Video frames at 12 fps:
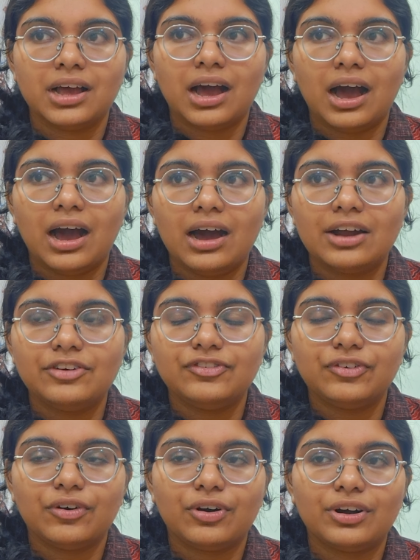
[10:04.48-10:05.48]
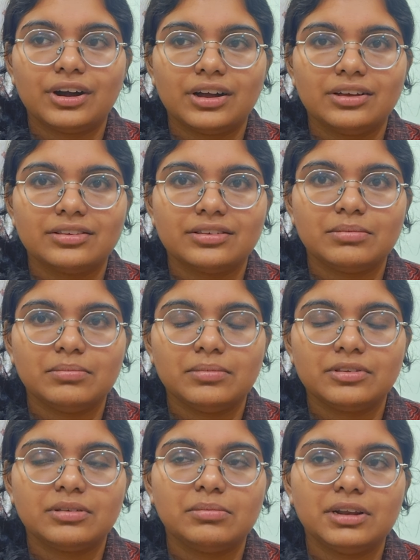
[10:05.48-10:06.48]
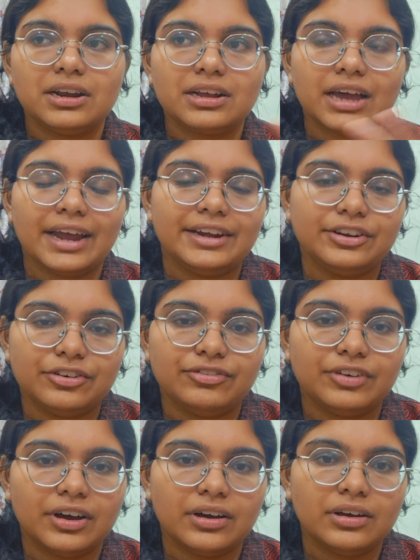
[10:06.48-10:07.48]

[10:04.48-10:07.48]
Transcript: are for a similar kind of a